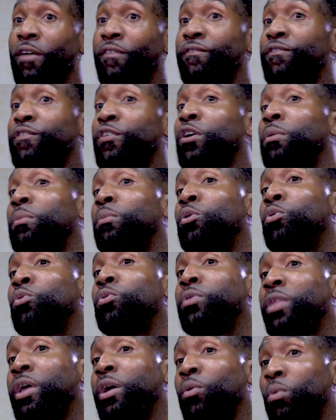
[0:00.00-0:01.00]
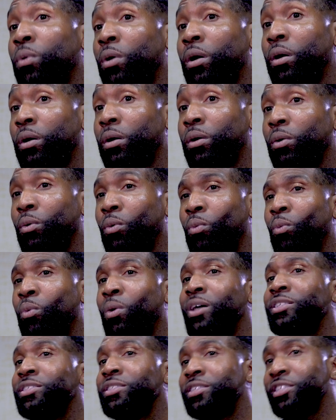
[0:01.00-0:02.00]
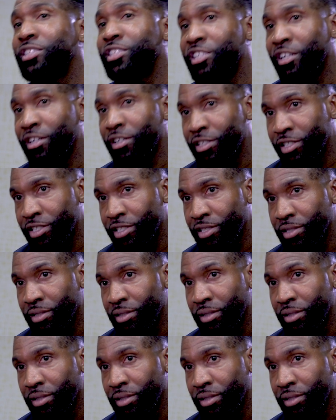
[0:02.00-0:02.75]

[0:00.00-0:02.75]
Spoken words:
affirm who they were was the church,